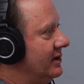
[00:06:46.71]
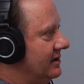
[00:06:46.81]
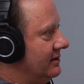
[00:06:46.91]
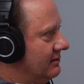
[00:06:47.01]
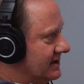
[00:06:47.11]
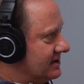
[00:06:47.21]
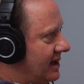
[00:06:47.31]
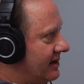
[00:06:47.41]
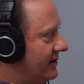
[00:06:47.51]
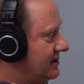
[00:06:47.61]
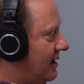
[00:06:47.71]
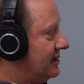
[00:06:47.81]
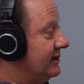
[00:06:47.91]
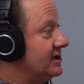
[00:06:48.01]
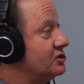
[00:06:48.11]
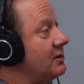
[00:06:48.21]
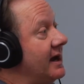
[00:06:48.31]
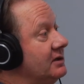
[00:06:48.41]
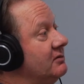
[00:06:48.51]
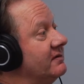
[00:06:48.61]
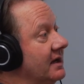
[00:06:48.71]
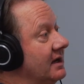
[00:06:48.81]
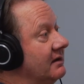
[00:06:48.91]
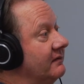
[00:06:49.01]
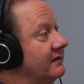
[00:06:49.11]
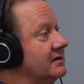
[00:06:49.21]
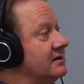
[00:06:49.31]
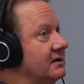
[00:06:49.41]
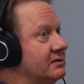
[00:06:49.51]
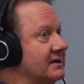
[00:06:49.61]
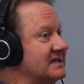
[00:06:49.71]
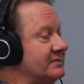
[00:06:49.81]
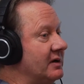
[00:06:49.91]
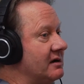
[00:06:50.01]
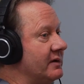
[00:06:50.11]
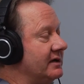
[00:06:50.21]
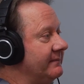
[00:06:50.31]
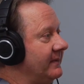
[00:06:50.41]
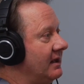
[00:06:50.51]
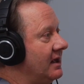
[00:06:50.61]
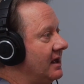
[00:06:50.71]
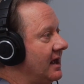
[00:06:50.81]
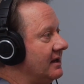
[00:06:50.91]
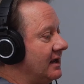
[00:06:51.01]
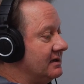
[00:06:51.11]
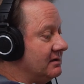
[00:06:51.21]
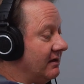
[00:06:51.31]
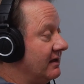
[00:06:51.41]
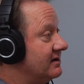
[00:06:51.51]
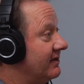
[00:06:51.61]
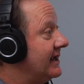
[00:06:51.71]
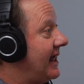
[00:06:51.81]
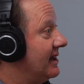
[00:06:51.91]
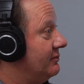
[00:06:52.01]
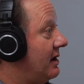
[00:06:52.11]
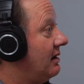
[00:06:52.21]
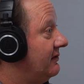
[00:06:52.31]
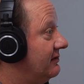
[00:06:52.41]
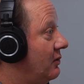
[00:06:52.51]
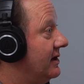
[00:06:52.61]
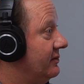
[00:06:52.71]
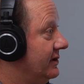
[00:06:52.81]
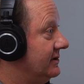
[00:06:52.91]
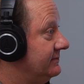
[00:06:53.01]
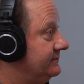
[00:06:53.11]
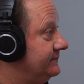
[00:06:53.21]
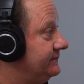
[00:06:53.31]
but there is a lot of autonomy to try new things and to experiment and to think out of the box quite a bit.